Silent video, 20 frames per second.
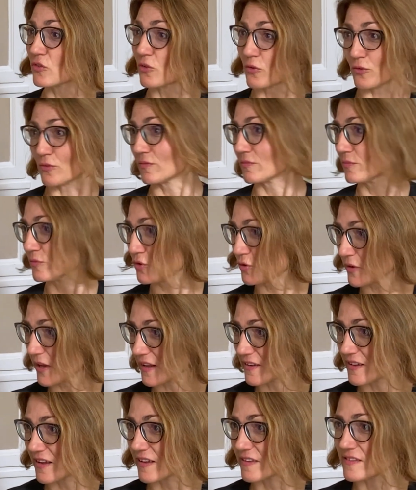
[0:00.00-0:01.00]
So you
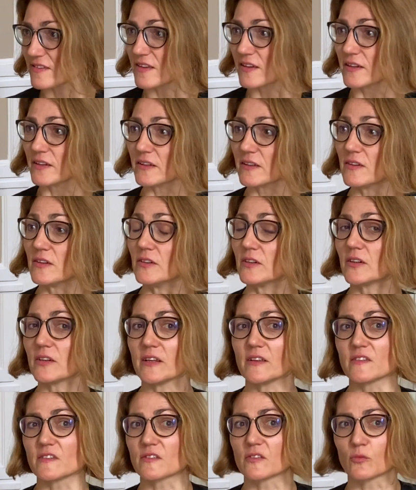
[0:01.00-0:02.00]
get the idea here.
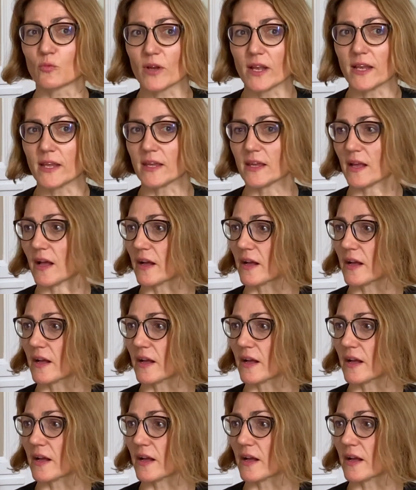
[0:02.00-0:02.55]
It's really